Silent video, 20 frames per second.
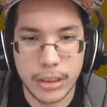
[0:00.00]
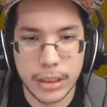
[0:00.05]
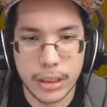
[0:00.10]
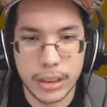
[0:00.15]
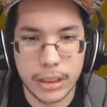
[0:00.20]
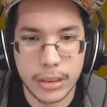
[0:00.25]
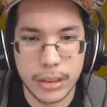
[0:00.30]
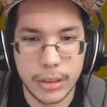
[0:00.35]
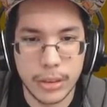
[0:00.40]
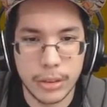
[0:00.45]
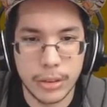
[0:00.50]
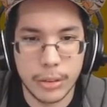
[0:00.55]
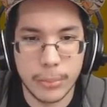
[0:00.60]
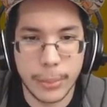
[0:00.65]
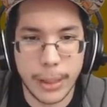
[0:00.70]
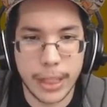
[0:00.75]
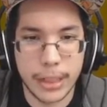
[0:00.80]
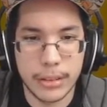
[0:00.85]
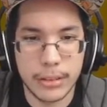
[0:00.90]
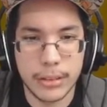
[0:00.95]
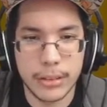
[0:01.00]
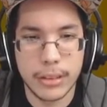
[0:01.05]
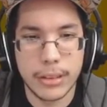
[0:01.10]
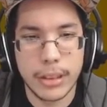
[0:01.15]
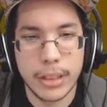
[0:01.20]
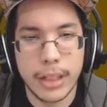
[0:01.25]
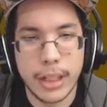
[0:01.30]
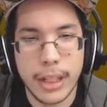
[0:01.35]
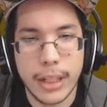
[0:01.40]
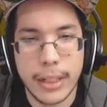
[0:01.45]
Since you don't battle.
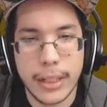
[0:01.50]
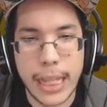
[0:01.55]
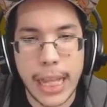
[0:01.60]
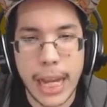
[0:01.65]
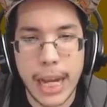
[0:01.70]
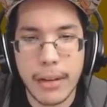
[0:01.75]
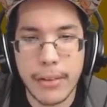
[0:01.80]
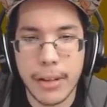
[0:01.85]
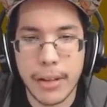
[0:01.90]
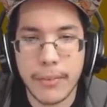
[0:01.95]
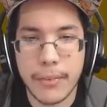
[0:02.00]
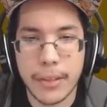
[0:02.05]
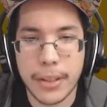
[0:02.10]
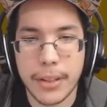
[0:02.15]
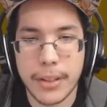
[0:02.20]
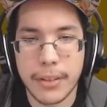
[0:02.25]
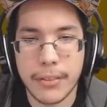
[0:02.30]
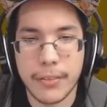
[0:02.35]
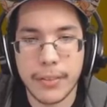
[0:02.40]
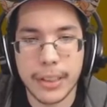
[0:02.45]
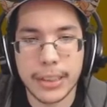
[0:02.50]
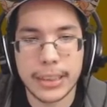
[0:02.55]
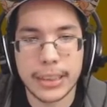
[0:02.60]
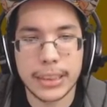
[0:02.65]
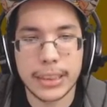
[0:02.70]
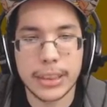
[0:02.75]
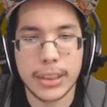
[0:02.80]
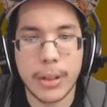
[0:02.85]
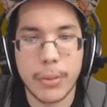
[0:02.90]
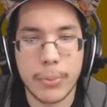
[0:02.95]
The area with the fence is
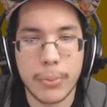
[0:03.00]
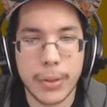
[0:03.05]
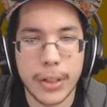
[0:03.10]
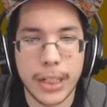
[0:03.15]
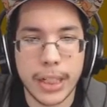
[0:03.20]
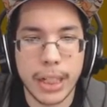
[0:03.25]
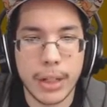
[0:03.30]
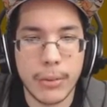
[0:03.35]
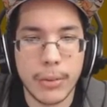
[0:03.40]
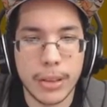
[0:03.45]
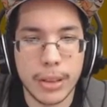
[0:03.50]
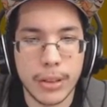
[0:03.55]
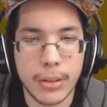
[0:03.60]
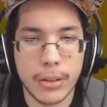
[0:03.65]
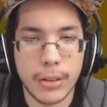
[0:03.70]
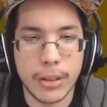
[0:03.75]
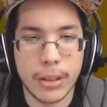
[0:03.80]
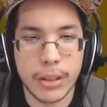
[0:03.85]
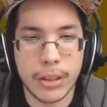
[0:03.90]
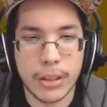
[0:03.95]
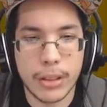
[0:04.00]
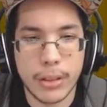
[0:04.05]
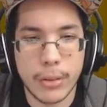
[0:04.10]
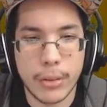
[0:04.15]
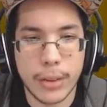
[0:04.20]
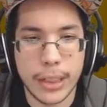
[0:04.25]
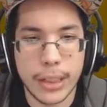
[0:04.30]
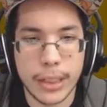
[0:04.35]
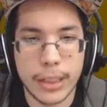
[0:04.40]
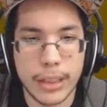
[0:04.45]
so pretty. I wonder the
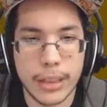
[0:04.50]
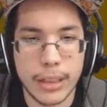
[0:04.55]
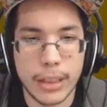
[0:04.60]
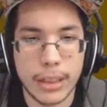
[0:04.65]
way in.